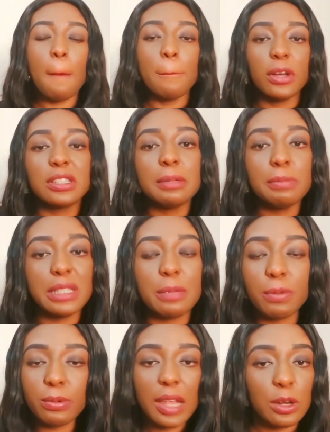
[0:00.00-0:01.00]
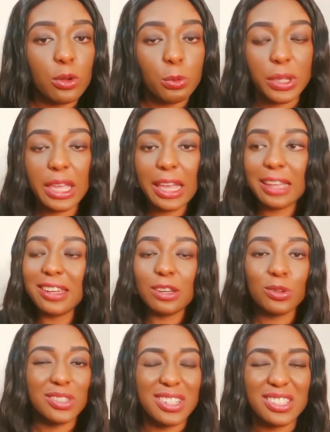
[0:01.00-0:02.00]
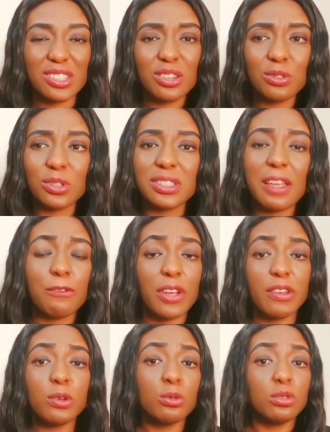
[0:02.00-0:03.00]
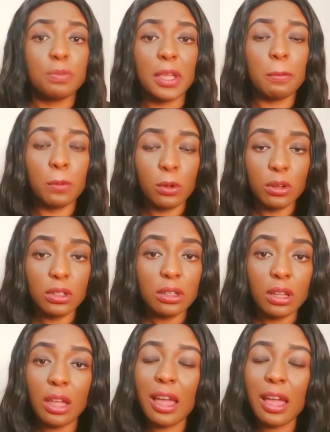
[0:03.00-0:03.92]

But Mbise people are not wicked, they're not dangerous, they're very good people.